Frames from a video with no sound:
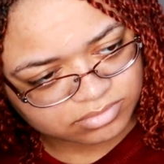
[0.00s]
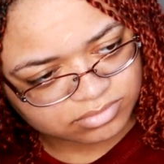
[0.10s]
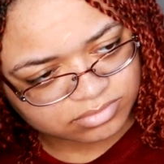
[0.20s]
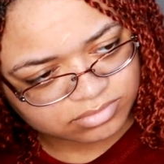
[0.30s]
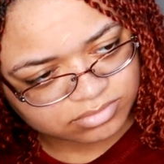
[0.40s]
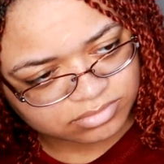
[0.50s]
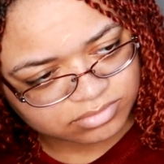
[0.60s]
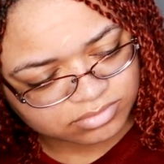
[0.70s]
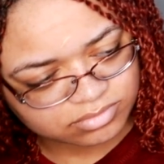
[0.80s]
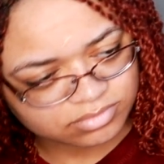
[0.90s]

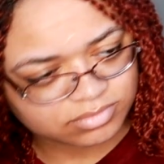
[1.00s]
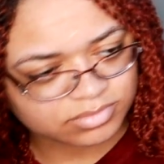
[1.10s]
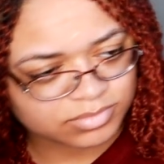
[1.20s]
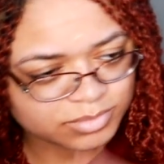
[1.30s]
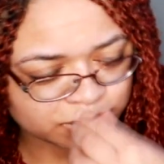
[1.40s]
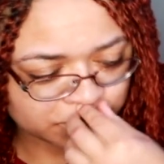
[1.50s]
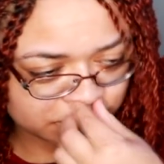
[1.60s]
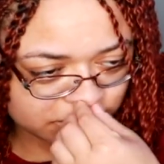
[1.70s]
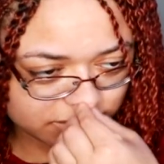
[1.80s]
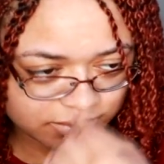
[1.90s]

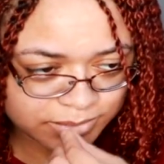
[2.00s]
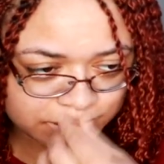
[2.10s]
This person isn't speaking.